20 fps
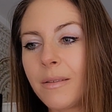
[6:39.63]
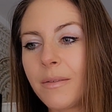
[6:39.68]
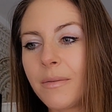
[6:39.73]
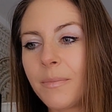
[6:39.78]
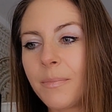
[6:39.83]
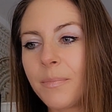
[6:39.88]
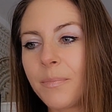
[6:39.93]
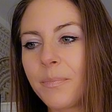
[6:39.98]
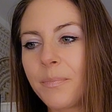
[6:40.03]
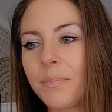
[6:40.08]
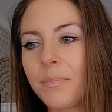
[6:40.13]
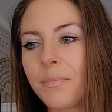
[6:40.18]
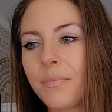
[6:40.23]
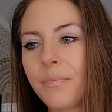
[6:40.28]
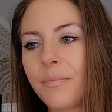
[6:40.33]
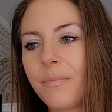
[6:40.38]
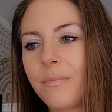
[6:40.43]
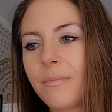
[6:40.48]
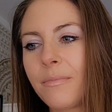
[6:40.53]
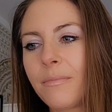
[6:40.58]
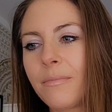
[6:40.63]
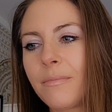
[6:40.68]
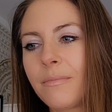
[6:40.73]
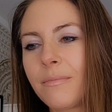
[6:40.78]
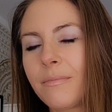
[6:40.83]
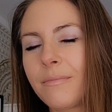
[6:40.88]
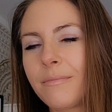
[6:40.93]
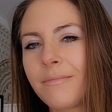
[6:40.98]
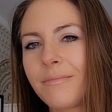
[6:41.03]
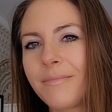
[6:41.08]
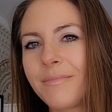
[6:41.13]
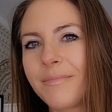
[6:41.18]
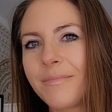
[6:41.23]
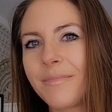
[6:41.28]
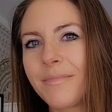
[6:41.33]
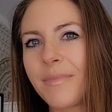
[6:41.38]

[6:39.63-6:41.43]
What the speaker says: [no speech]